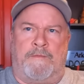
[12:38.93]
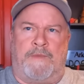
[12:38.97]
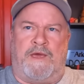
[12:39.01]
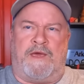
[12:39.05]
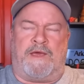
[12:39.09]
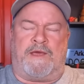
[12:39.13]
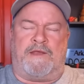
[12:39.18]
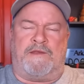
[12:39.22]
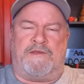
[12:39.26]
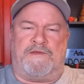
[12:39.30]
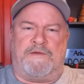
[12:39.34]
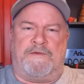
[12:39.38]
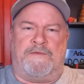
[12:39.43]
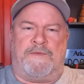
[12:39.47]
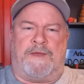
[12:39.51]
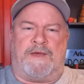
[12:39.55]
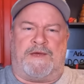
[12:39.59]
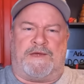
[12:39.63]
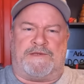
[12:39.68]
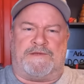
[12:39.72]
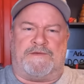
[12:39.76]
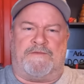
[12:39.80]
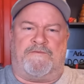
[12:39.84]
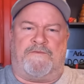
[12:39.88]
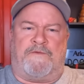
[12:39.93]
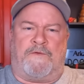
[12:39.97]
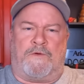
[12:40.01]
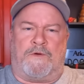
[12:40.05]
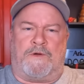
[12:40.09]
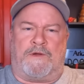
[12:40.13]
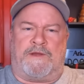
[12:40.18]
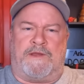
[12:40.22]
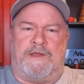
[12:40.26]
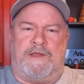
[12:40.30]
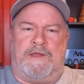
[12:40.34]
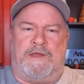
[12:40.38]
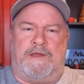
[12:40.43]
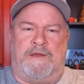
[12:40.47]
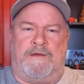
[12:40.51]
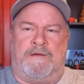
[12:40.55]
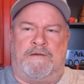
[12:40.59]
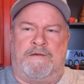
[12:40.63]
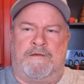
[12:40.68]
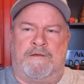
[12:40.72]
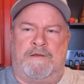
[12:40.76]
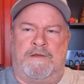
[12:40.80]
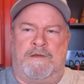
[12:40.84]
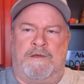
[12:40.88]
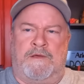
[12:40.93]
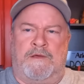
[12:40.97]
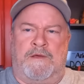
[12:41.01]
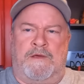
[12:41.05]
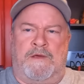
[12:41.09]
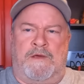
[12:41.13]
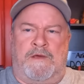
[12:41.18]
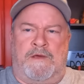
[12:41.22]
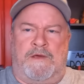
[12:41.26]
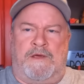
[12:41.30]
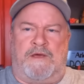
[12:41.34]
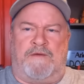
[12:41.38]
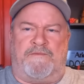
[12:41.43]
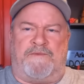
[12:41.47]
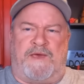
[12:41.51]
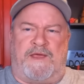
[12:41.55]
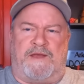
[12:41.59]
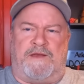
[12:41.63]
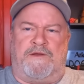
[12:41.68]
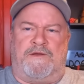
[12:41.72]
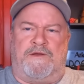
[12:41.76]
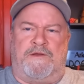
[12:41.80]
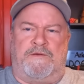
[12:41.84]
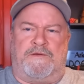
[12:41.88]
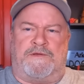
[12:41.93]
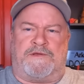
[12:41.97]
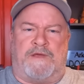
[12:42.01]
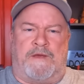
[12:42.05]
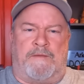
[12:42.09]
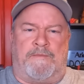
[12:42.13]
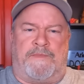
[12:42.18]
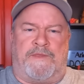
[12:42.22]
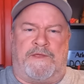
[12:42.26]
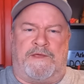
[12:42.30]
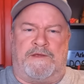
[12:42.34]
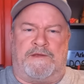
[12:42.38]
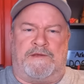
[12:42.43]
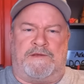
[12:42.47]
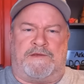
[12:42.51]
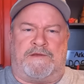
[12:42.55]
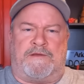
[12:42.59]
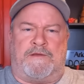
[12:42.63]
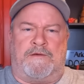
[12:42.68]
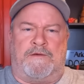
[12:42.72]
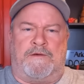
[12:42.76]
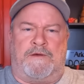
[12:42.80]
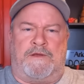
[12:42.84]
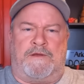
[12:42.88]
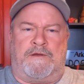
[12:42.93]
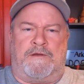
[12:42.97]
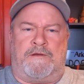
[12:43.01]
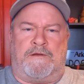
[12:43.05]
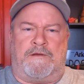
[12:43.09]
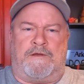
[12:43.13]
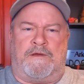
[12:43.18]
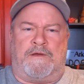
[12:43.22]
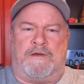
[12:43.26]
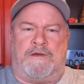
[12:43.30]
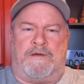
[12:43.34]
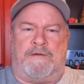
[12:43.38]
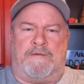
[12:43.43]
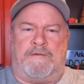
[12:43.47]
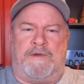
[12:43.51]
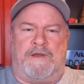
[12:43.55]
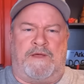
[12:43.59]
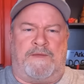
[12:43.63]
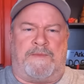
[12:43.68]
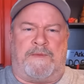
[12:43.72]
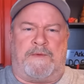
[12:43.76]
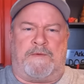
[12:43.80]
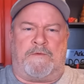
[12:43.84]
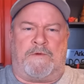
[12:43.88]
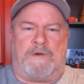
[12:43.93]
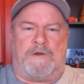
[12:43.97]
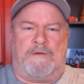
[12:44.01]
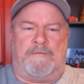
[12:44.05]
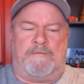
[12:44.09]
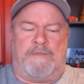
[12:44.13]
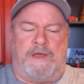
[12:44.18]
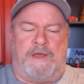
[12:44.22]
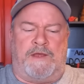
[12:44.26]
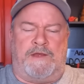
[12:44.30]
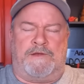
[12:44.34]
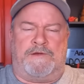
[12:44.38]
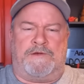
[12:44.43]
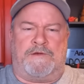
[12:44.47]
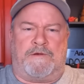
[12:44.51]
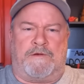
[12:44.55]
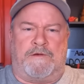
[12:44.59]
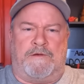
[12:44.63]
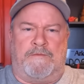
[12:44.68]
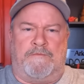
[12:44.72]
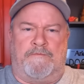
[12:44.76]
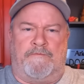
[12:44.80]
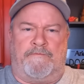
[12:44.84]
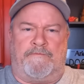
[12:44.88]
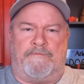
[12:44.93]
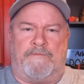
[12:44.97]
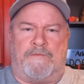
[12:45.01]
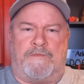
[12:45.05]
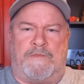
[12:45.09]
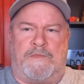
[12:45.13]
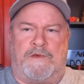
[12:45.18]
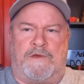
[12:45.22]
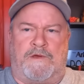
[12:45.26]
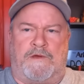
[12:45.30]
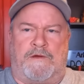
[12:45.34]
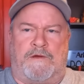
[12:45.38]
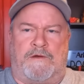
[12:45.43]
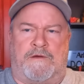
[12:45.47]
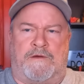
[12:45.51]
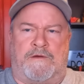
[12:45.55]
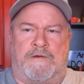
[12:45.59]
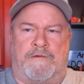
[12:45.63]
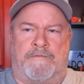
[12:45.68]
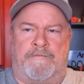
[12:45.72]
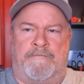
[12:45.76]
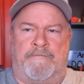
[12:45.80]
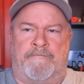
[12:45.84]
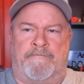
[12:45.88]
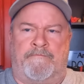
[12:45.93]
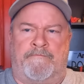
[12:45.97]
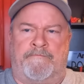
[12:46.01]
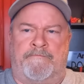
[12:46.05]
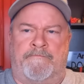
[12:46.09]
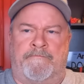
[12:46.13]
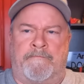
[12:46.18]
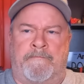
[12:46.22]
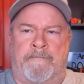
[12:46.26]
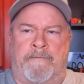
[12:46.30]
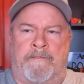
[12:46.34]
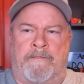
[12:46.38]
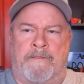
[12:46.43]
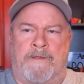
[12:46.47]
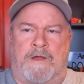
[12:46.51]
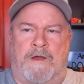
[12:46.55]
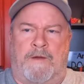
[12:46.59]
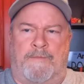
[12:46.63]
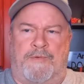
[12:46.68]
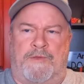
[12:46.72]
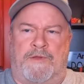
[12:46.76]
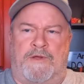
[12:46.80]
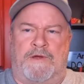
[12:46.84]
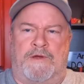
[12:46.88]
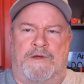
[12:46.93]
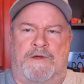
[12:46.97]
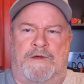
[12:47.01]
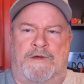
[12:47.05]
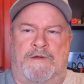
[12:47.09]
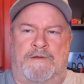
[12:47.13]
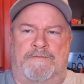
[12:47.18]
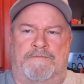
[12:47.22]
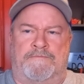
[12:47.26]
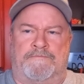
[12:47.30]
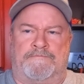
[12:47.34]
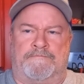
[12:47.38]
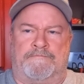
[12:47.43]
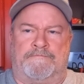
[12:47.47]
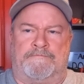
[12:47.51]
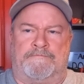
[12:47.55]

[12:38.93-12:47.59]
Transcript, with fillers: back in two thousand fourteen. Now I've had to do some things to it. Uh, nothing real major. Uh, couple of